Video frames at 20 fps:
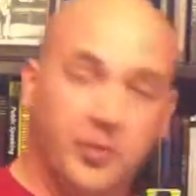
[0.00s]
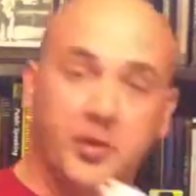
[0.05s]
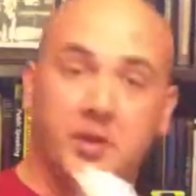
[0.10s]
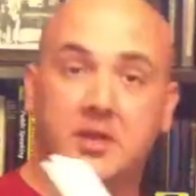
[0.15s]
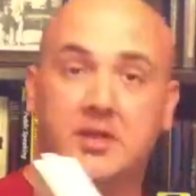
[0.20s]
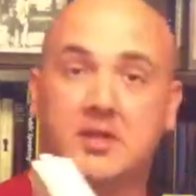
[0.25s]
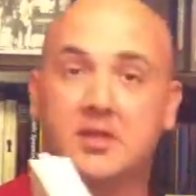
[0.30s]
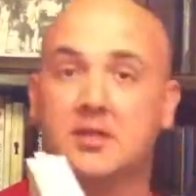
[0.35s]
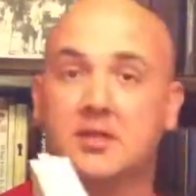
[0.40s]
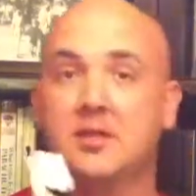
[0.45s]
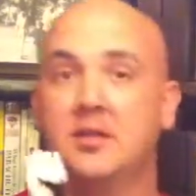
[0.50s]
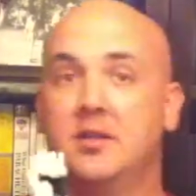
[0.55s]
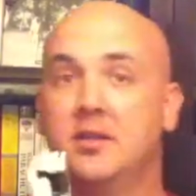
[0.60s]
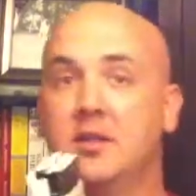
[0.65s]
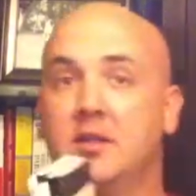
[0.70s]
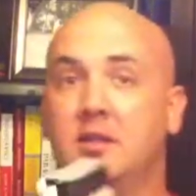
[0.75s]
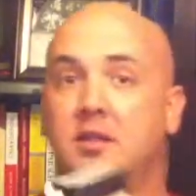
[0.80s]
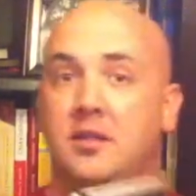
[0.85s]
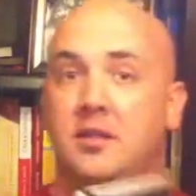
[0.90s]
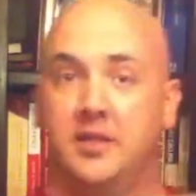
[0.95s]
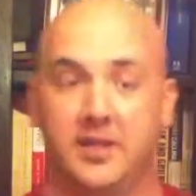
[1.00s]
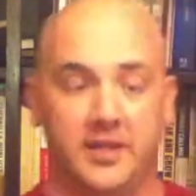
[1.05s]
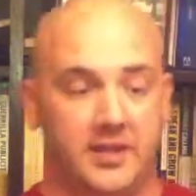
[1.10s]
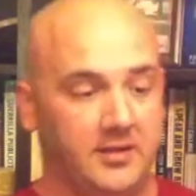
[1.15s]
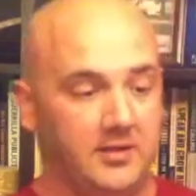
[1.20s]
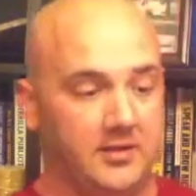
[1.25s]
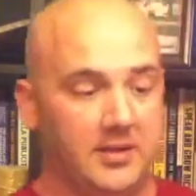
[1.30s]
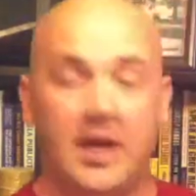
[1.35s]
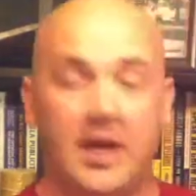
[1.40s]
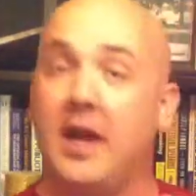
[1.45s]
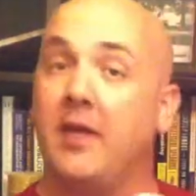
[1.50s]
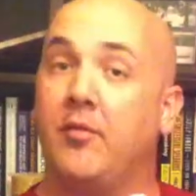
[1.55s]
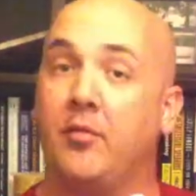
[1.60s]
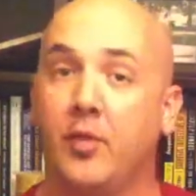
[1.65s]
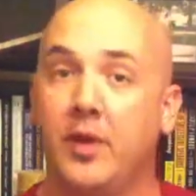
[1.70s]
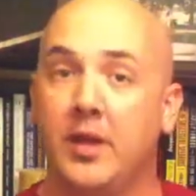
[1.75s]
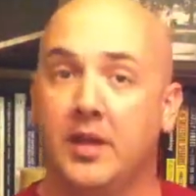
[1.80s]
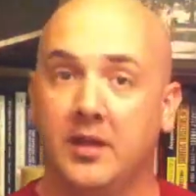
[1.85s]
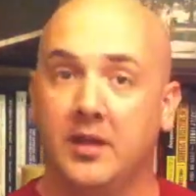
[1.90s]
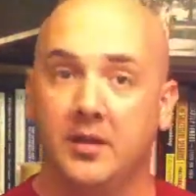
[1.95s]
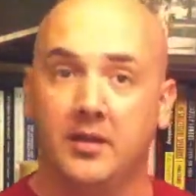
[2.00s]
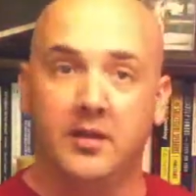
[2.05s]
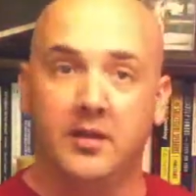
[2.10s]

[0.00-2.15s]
books that I've written.